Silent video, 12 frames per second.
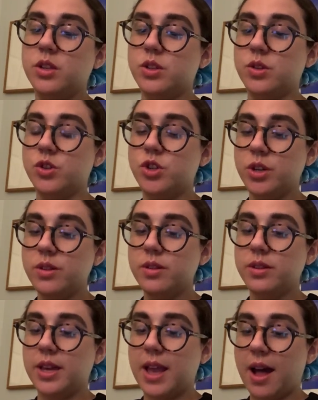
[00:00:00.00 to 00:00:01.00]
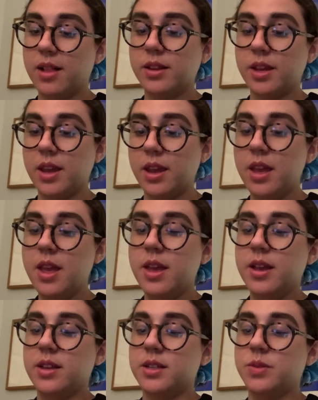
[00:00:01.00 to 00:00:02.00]
to ensure the legality
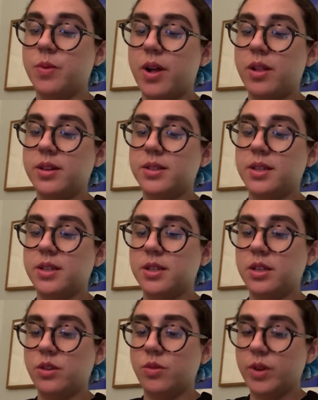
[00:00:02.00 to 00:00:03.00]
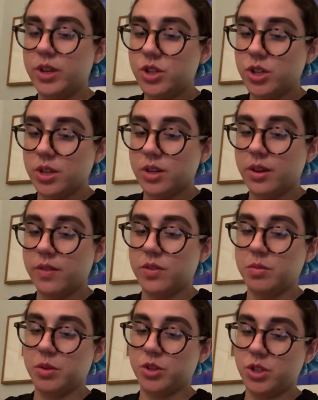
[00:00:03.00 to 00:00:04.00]
as well as continuation of
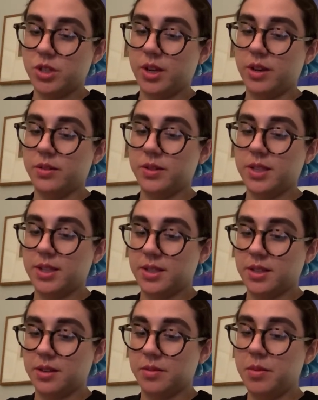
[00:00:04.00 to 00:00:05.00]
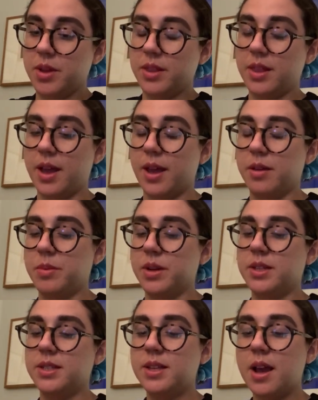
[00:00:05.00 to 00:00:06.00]
the mercantile system that had been
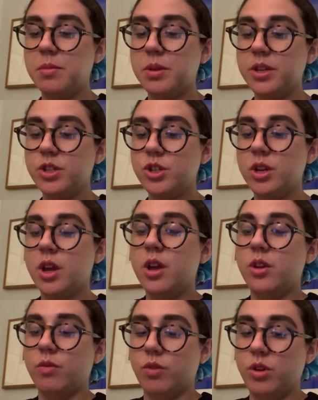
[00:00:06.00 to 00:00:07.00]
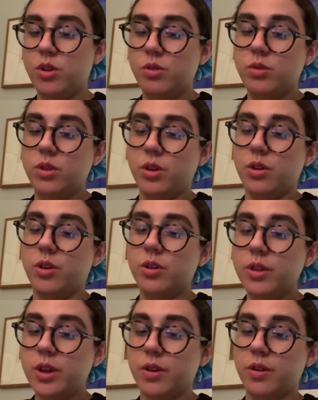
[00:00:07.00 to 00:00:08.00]
established, renewed the
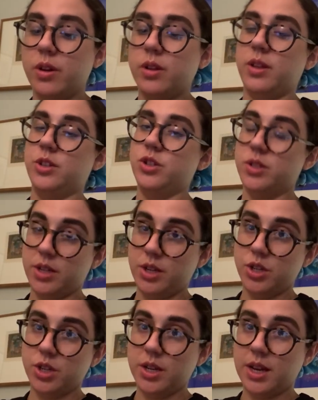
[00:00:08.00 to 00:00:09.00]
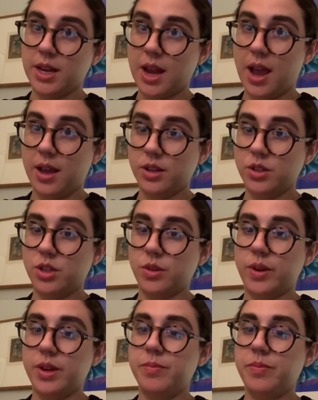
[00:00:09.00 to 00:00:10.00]
earlier legislation and added to it.